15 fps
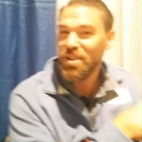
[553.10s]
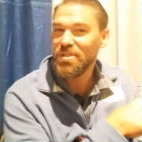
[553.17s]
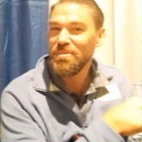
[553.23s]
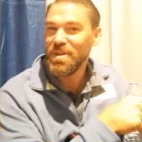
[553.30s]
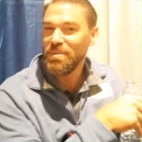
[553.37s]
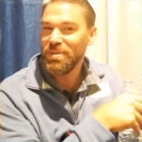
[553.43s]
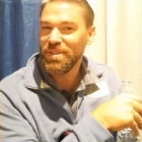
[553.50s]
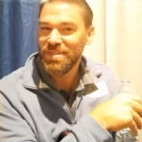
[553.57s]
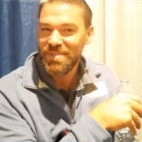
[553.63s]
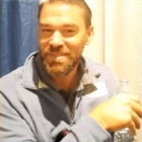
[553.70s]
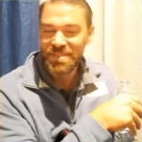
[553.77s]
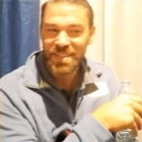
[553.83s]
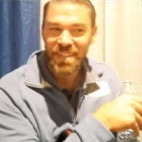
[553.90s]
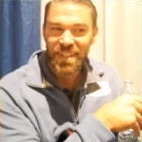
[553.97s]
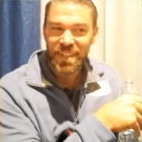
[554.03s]

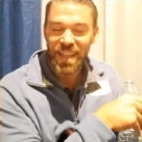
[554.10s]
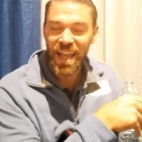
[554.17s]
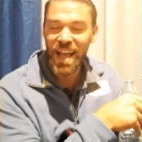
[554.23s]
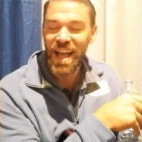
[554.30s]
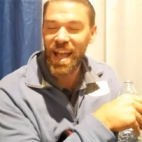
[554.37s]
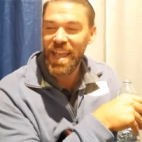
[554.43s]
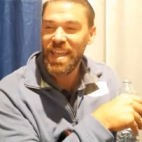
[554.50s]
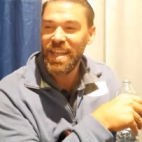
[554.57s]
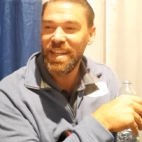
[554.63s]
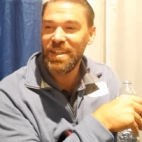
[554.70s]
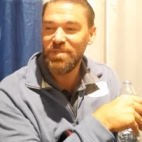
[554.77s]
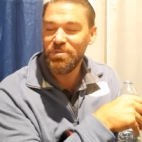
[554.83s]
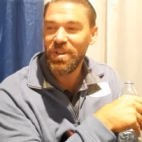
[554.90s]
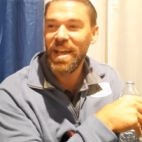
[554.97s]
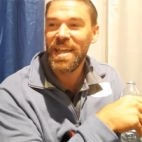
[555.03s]
remember. I hit
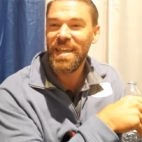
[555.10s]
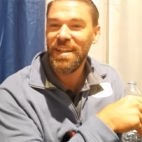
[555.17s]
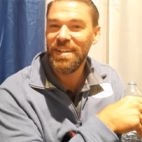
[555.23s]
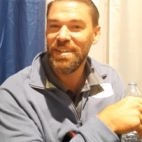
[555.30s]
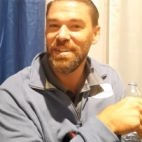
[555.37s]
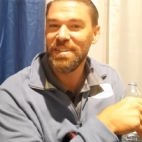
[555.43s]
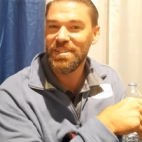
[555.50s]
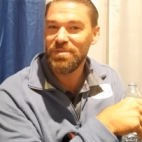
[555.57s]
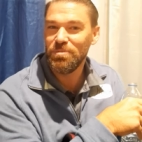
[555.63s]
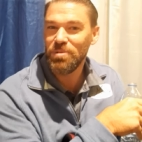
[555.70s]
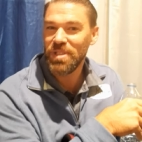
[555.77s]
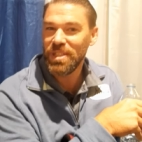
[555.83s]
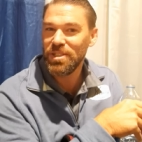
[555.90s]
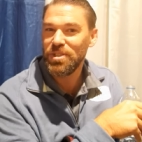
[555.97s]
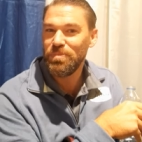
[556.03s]
it. I hit it
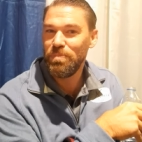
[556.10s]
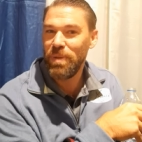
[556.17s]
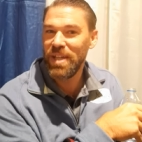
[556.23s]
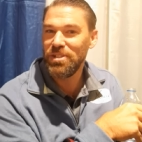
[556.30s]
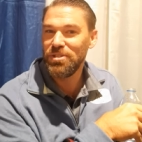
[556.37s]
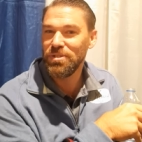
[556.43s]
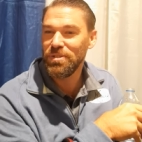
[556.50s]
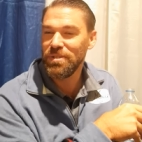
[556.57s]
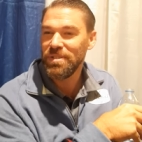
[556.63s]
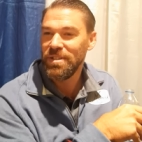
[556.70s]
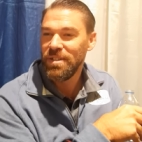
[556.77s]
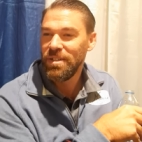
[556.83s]
with a special,